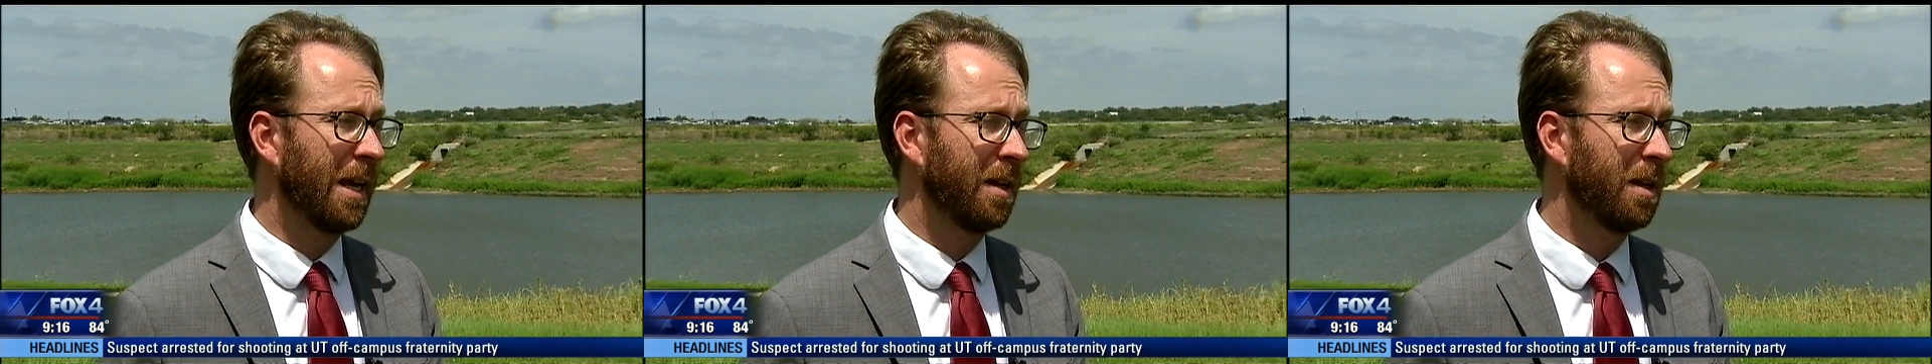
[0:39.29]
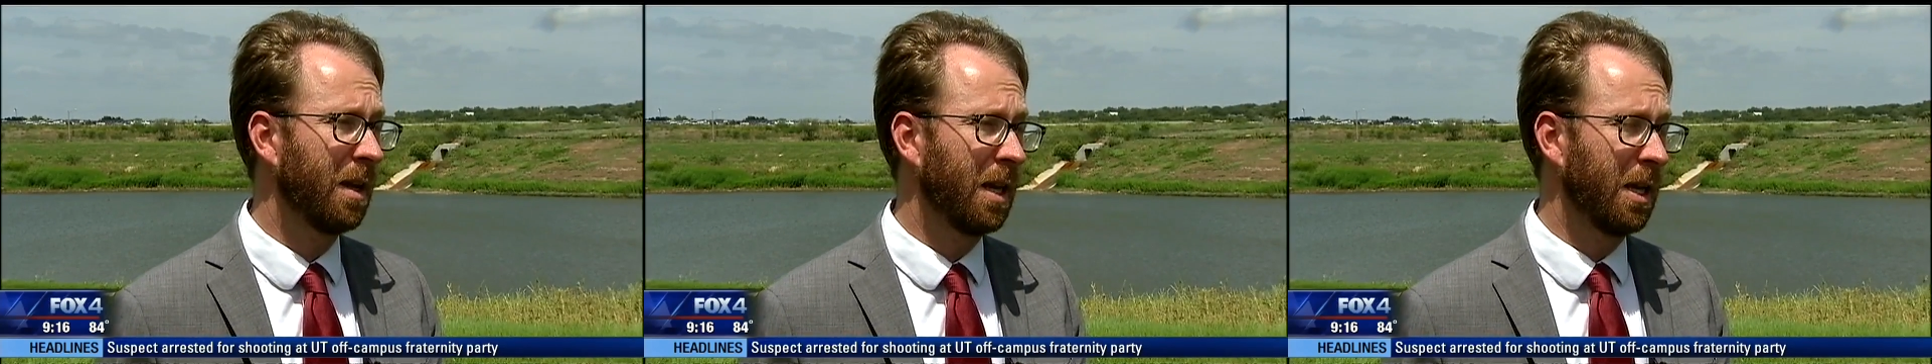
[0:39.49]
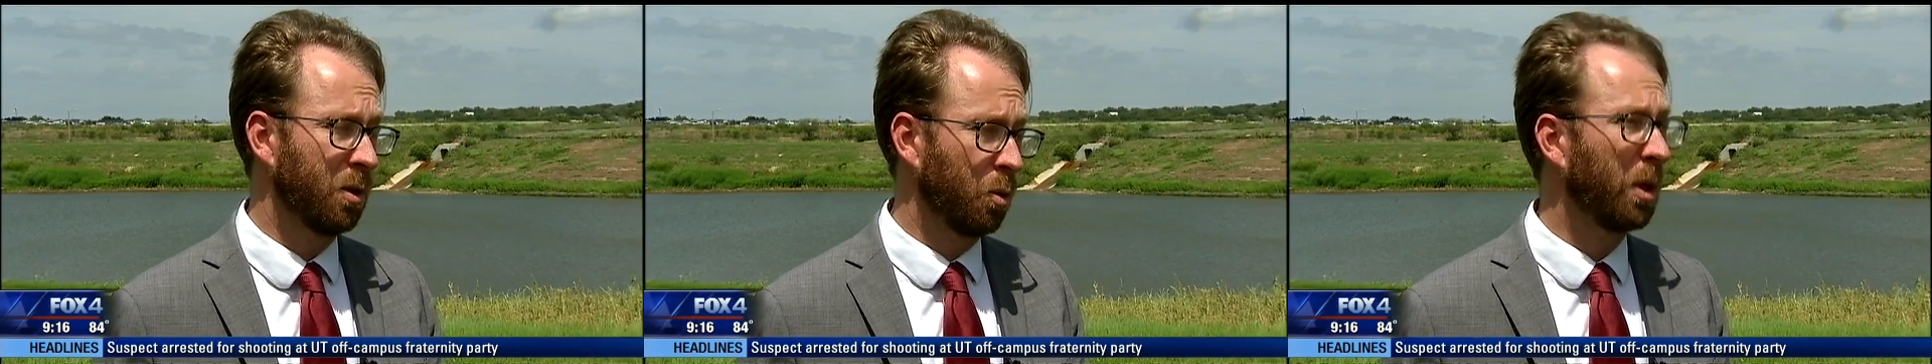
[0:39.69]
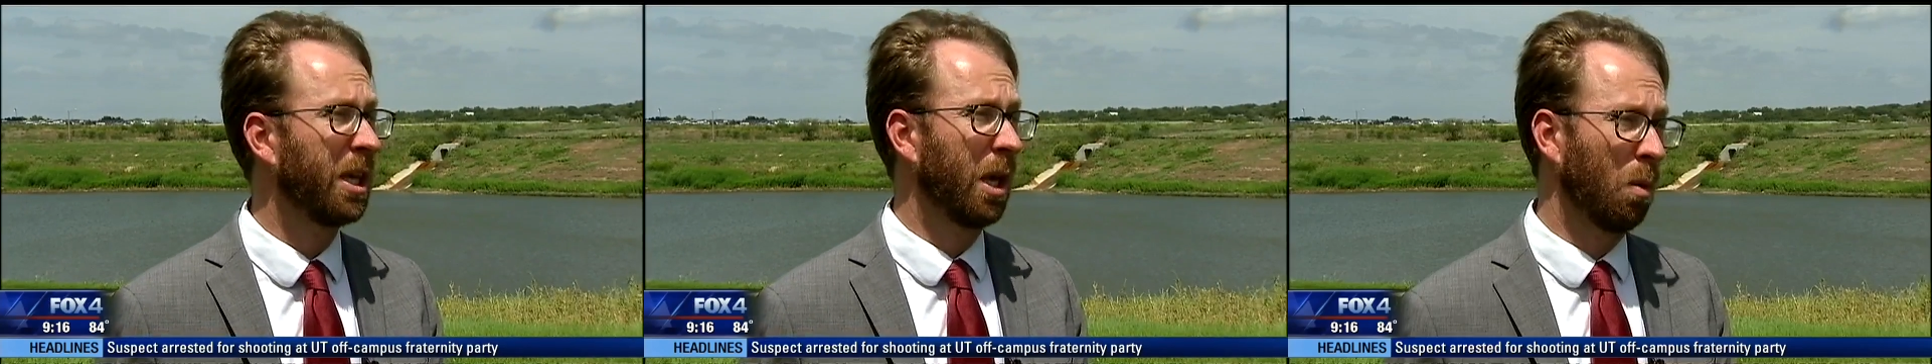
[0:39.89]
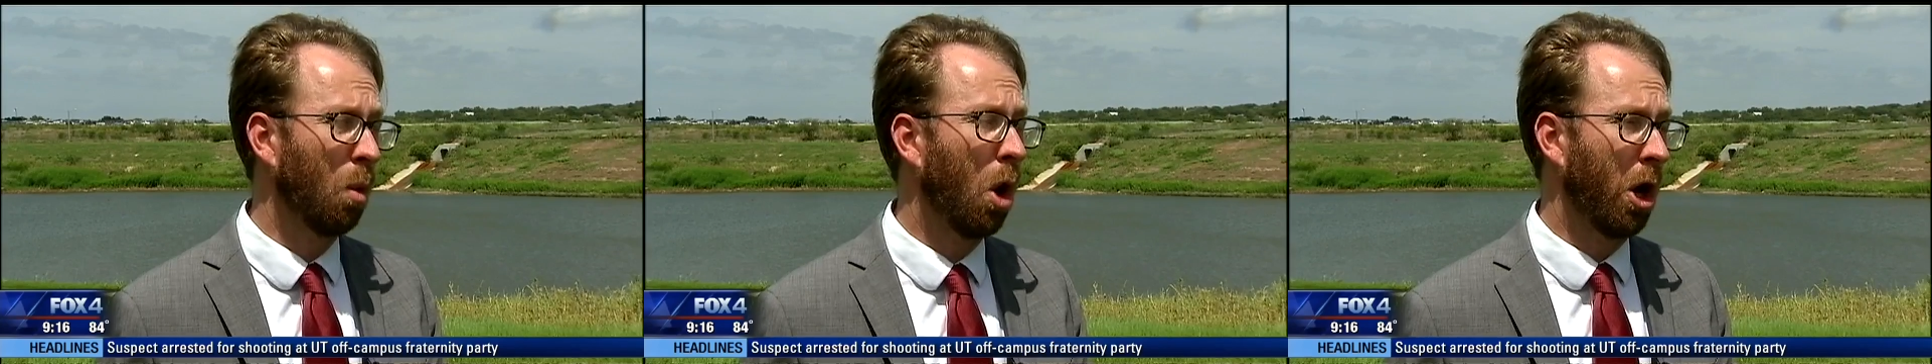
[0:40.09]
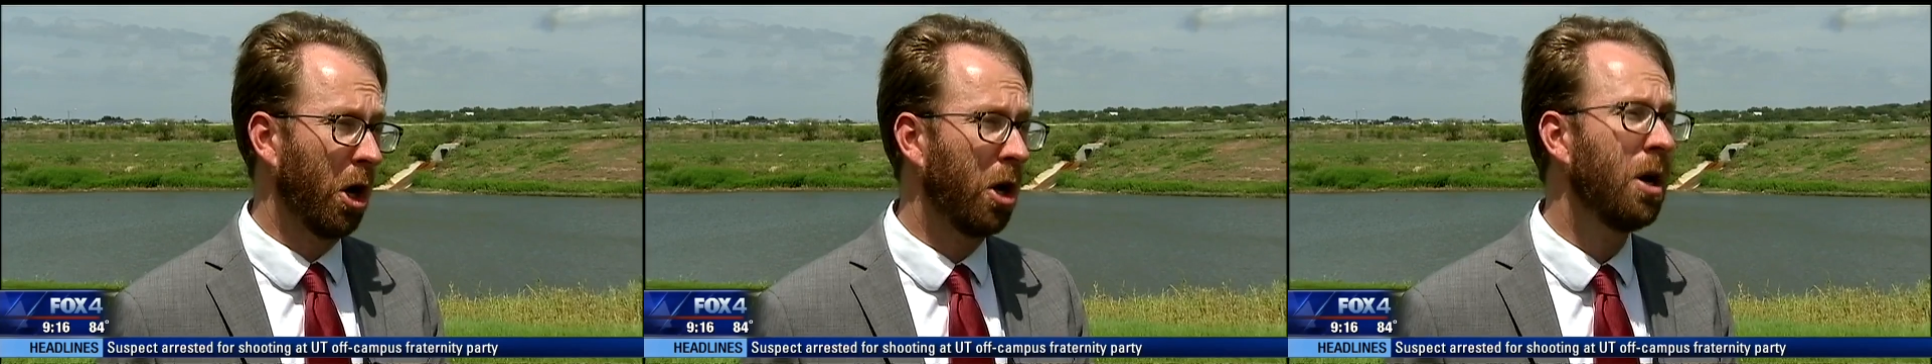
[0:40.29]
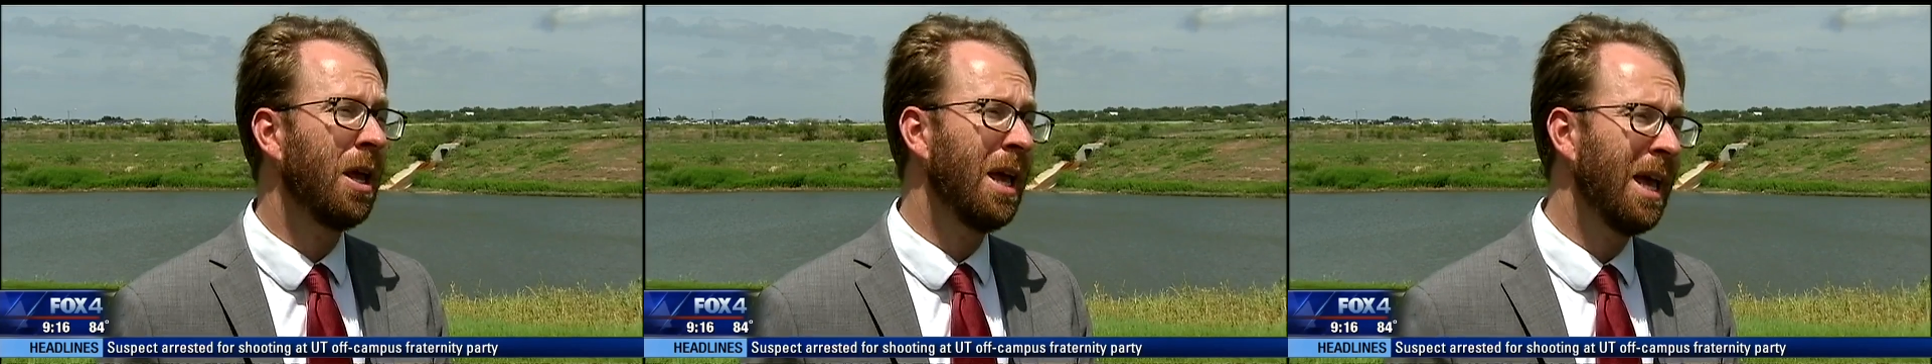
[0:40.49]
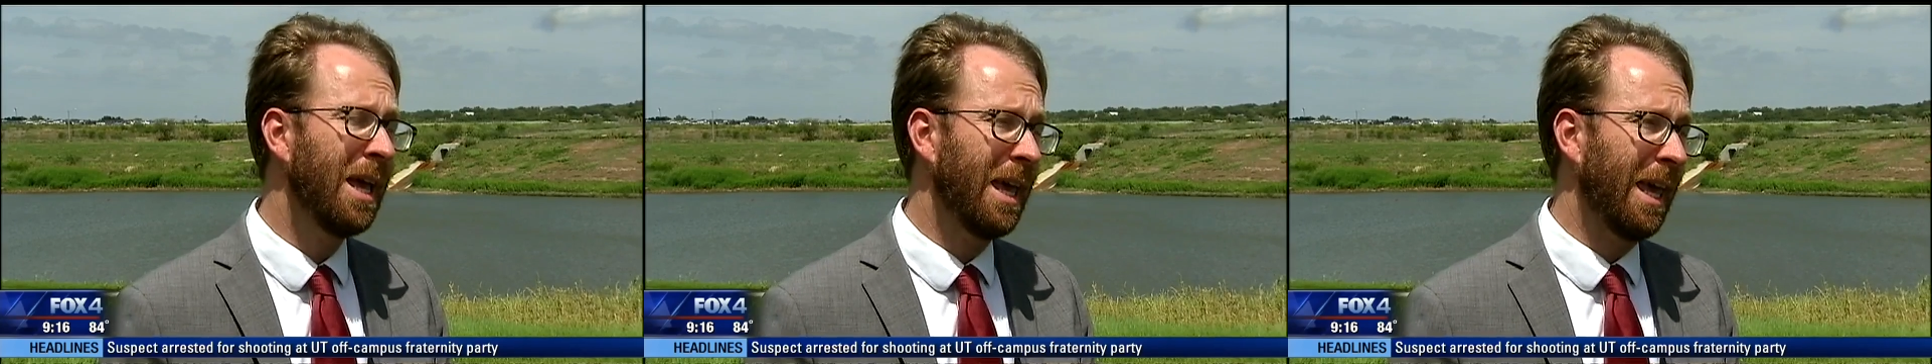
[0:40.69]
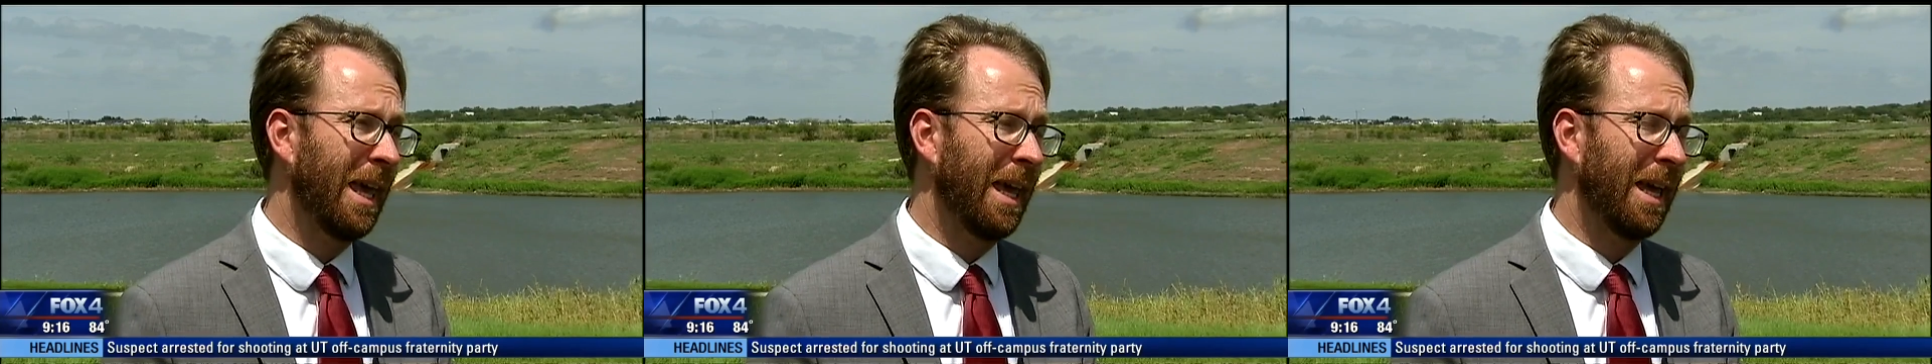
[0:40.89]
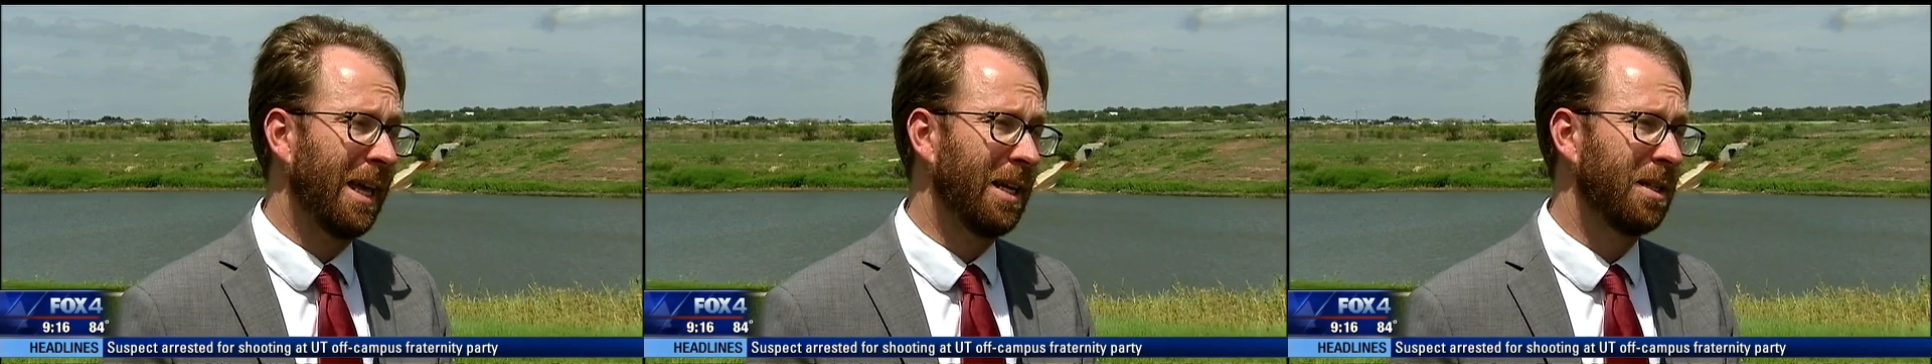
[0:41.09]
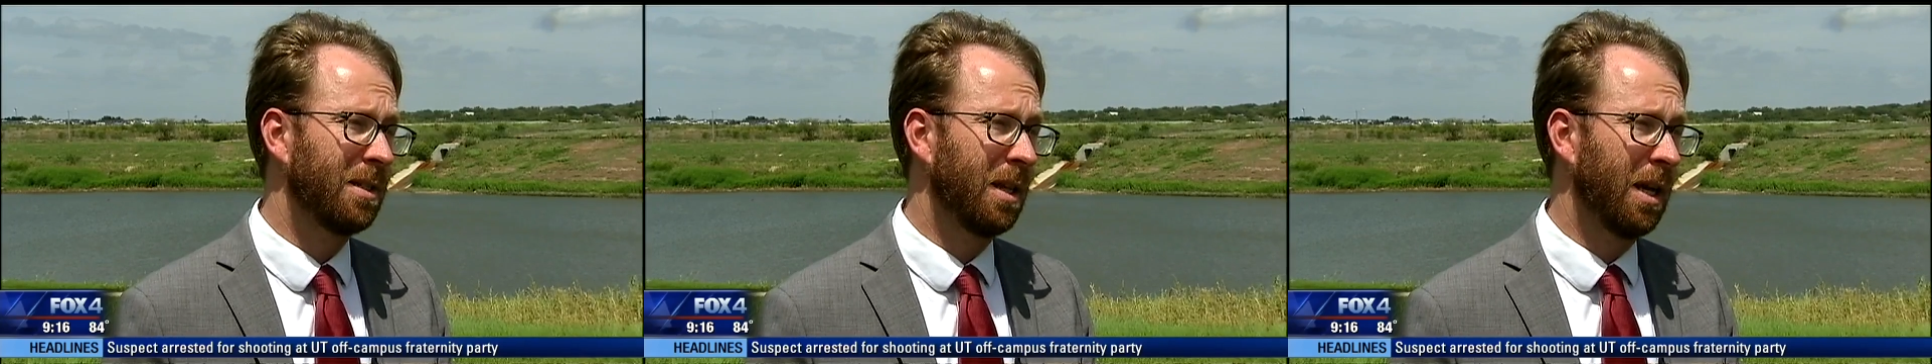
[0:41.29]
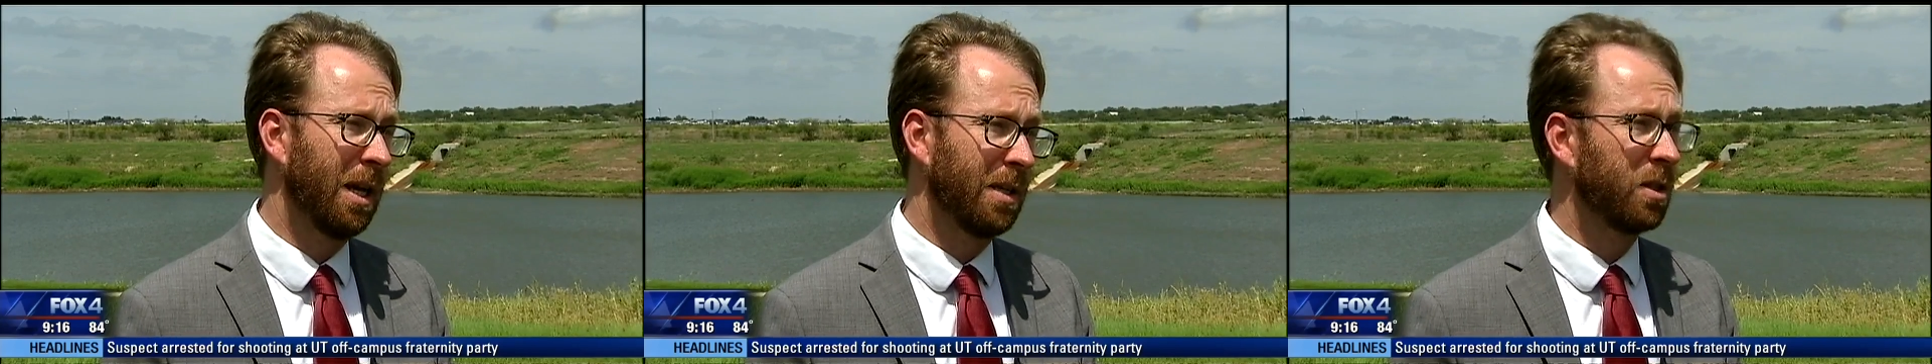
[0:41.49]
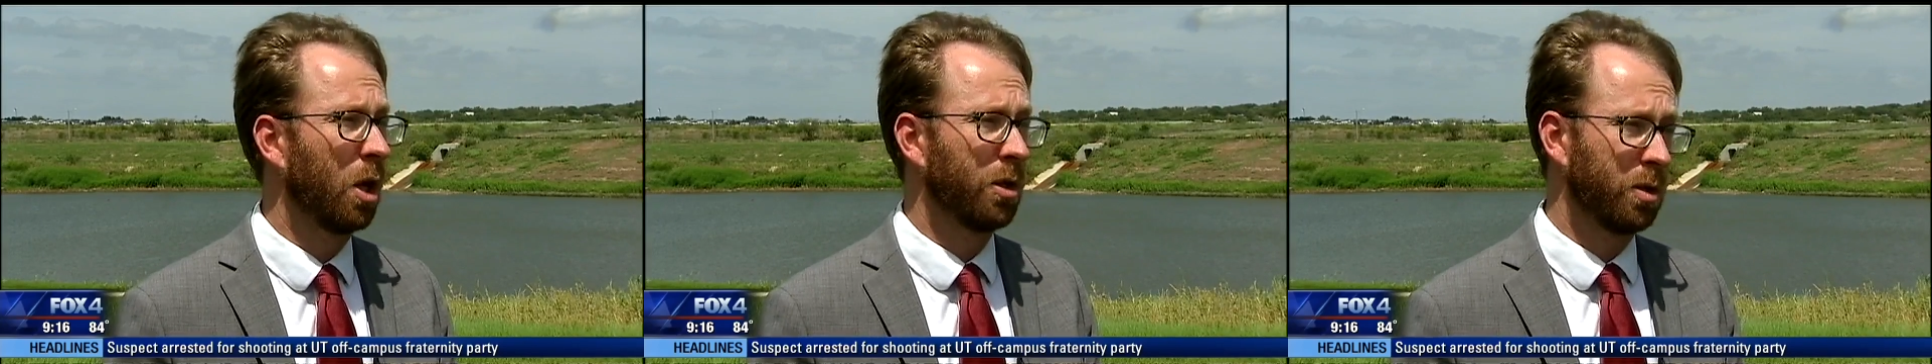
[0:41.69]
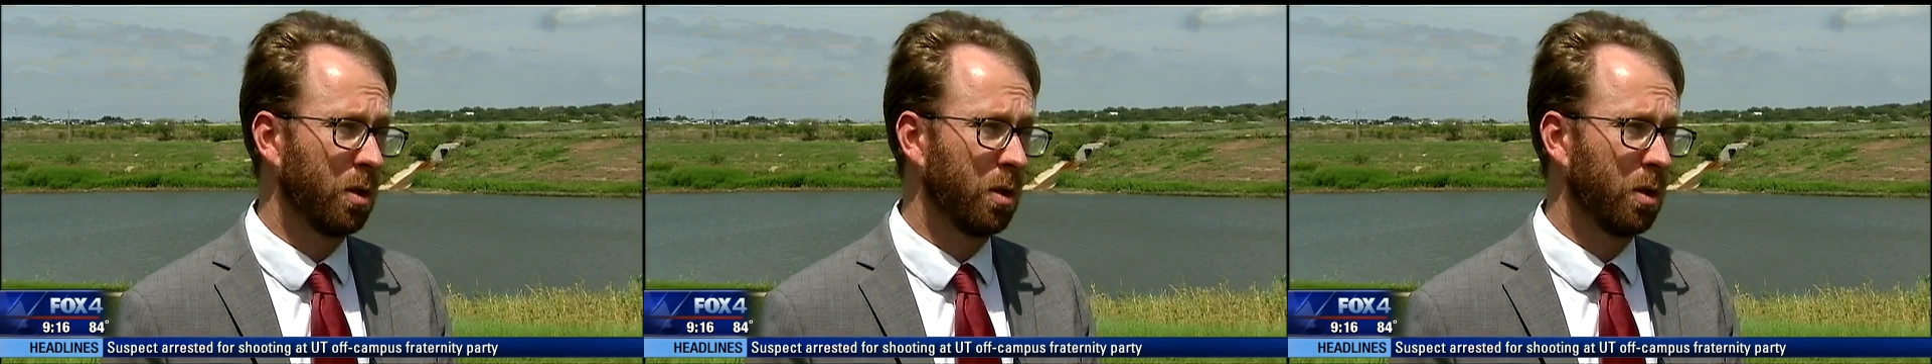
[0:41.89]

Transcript: an advocacy group based in Austin. The